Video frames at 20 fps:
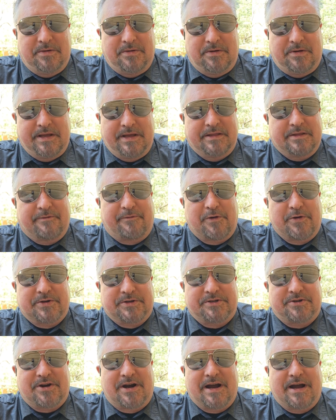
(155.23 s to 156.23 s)
in the
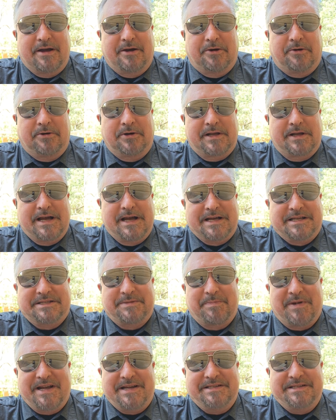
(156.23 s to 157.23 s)
first trial got
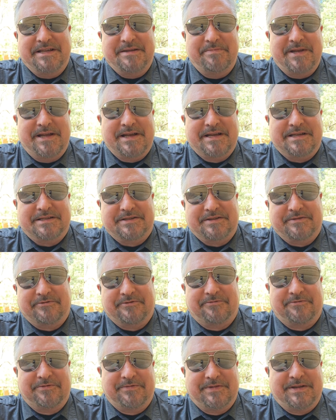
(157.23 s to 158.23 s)
spicy because
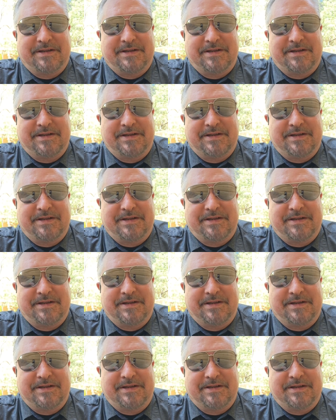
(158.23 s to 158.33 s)
of,